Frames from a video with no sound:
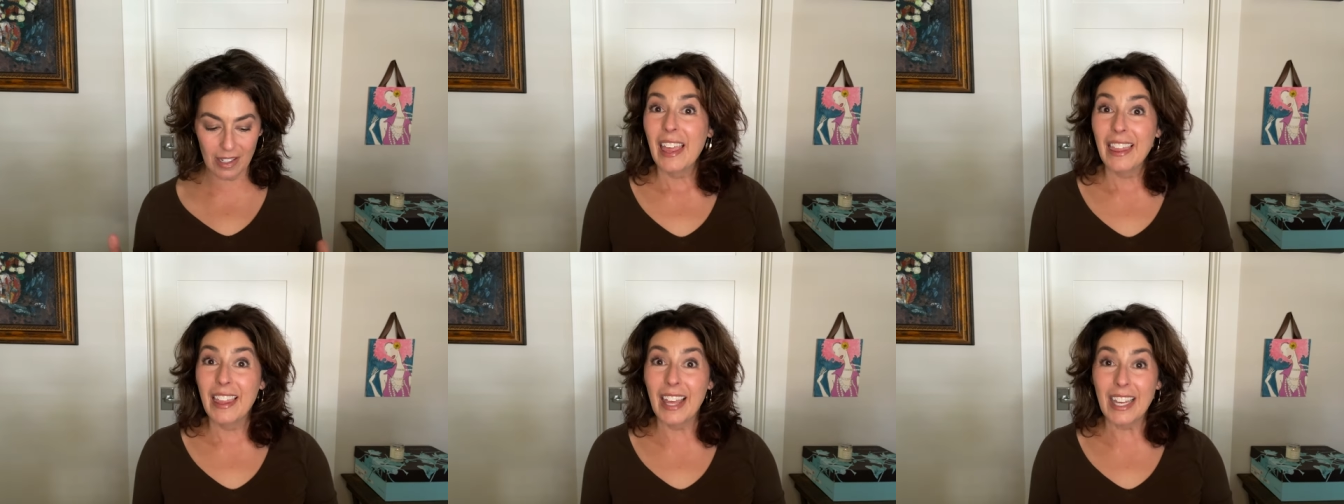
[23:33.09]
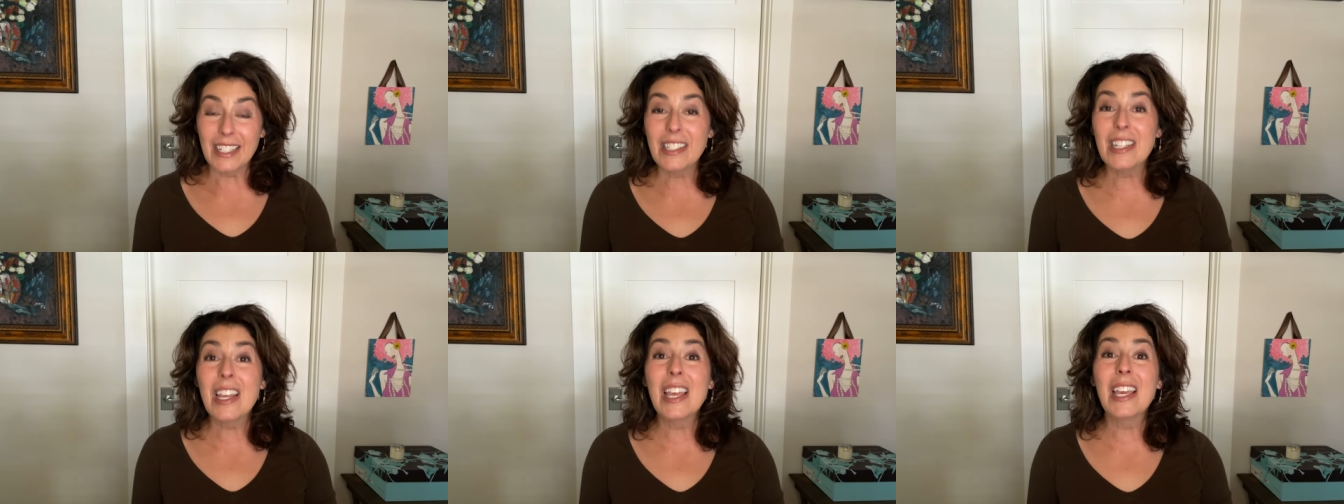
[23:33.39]

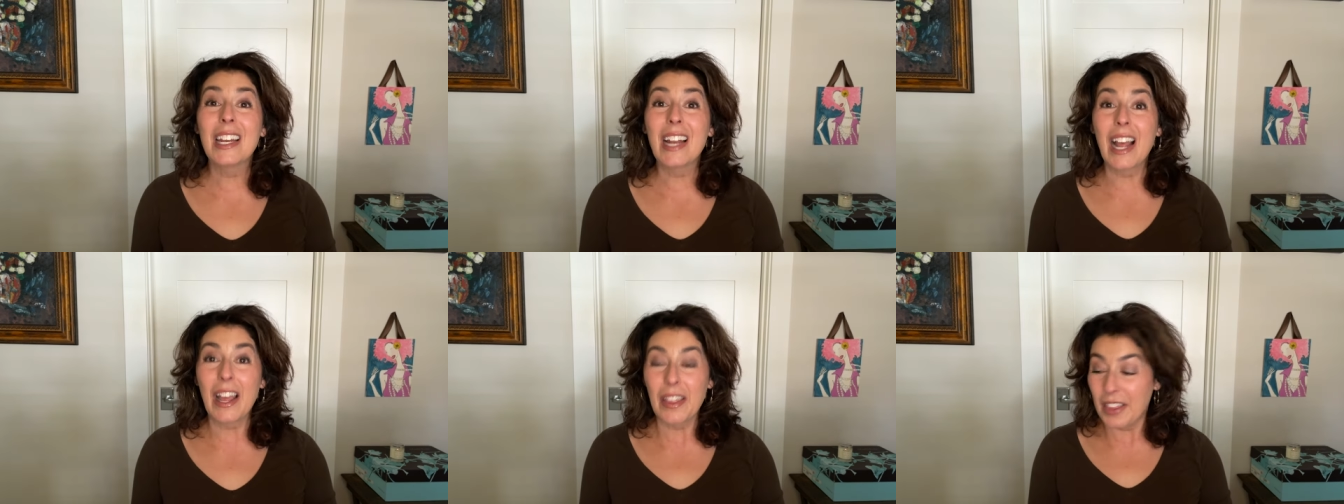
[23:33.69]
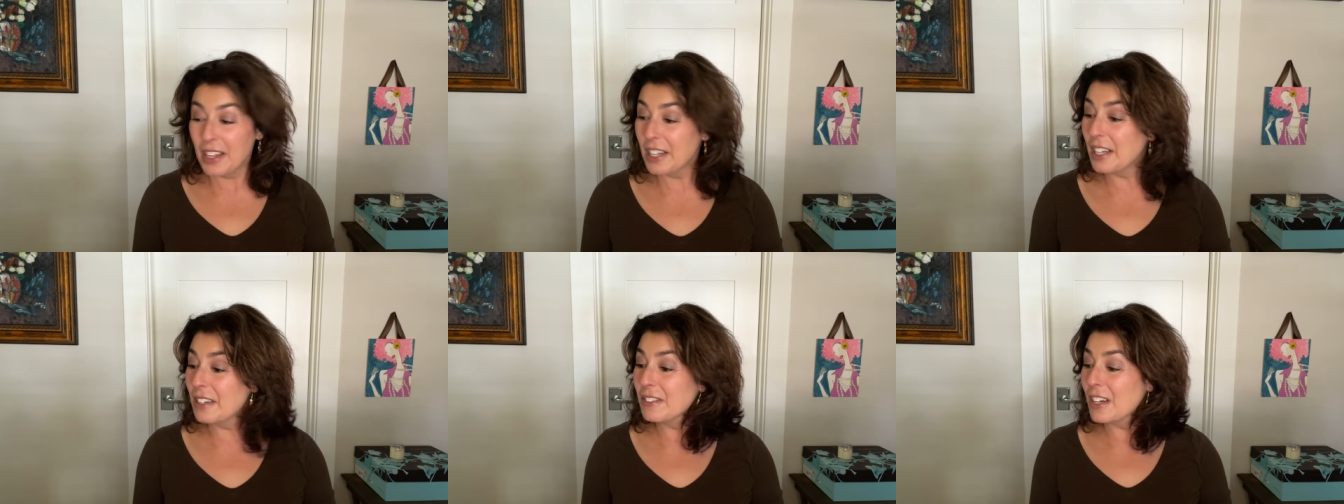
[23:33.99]
That's it. I
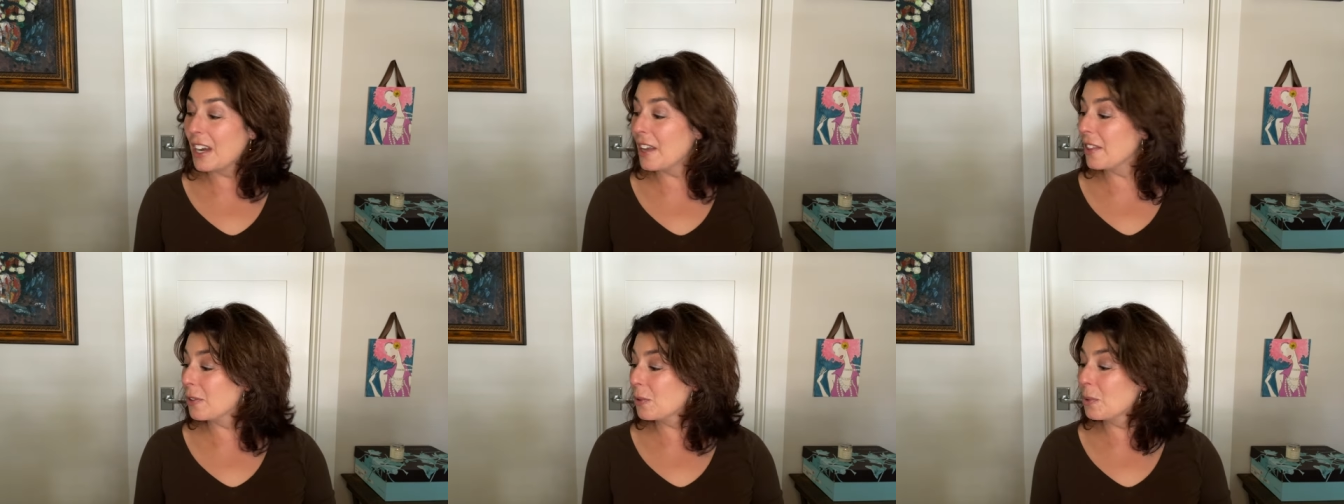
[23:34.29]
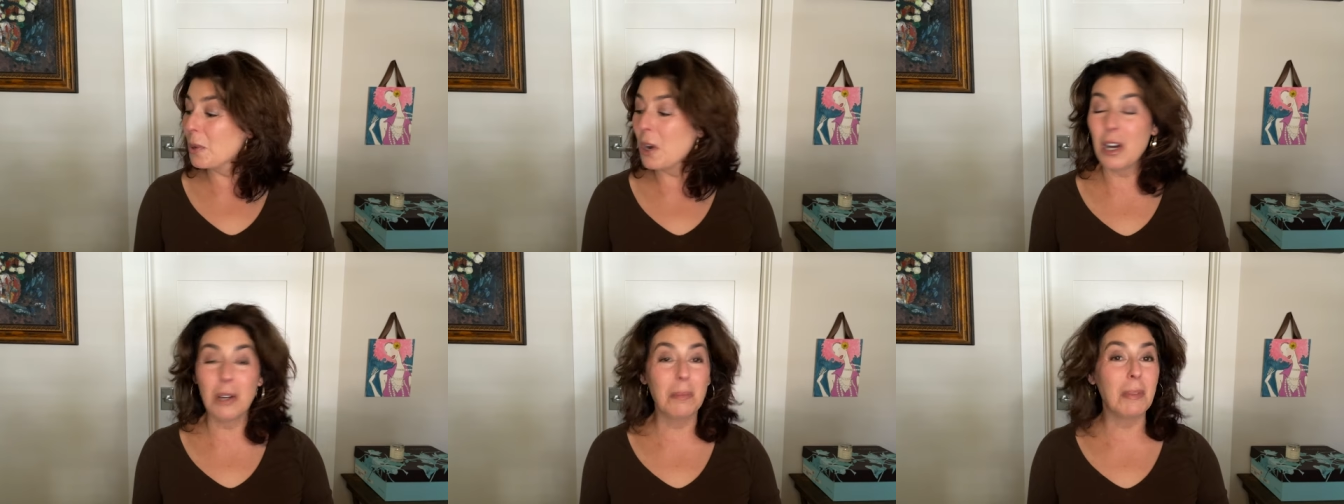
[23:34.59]
think I've gone
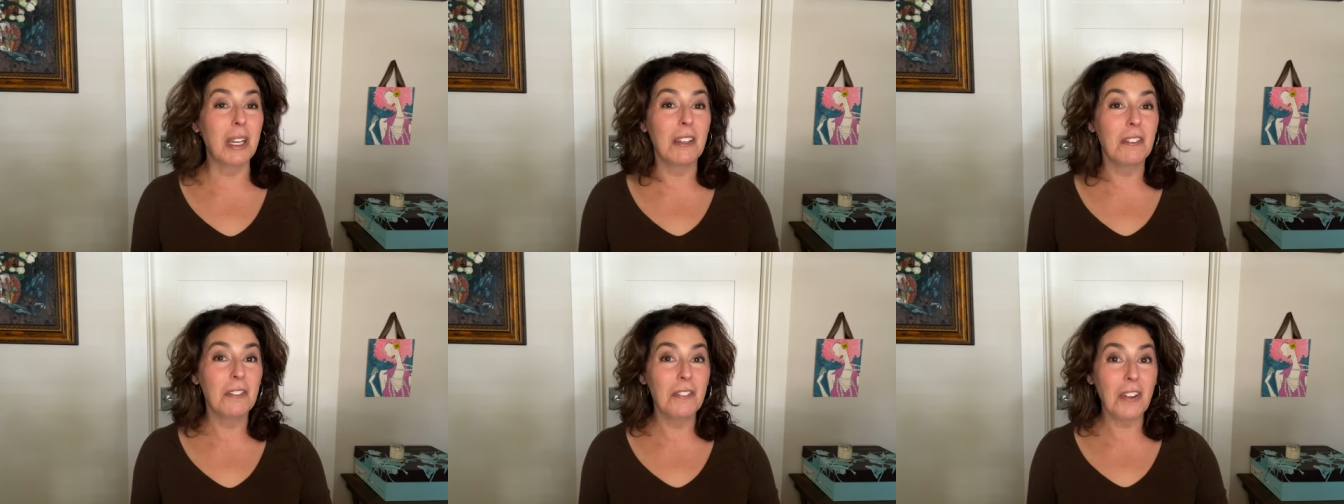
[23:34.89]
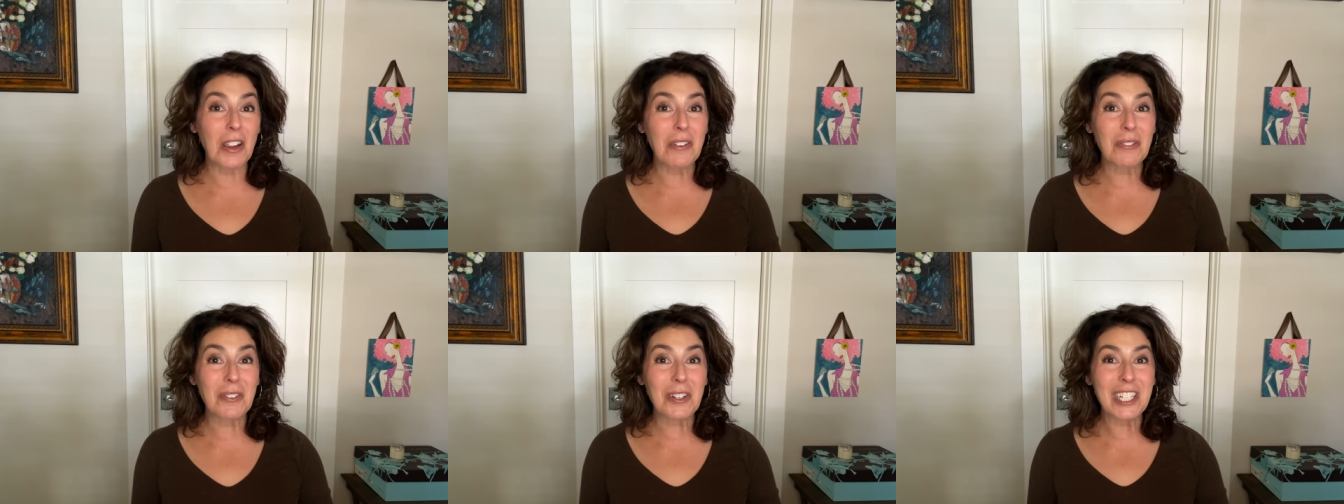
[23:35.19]
through all my
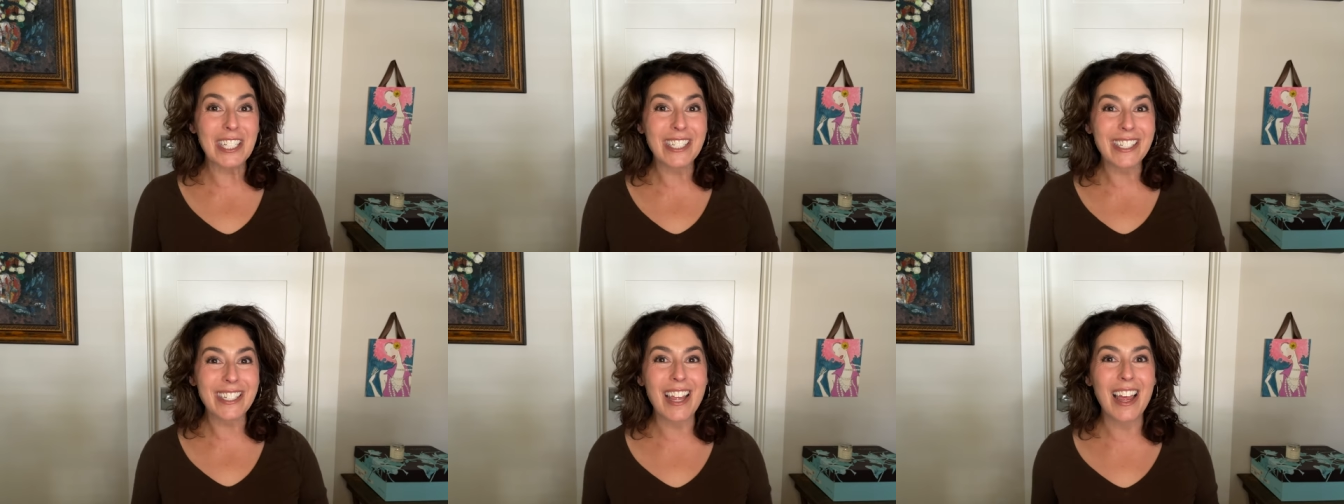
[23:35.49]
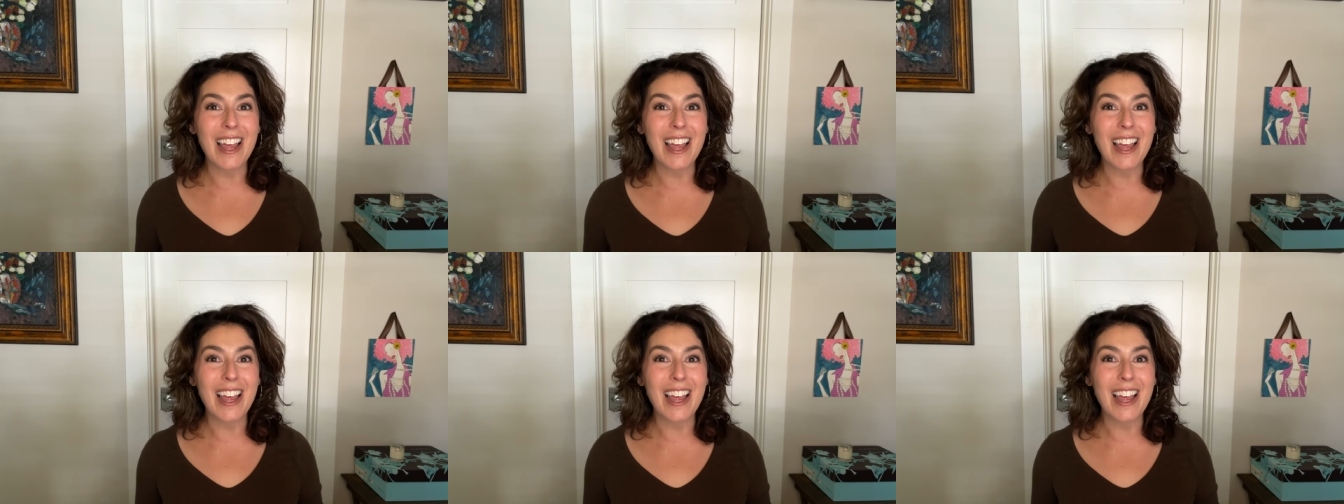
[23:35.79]
favorites.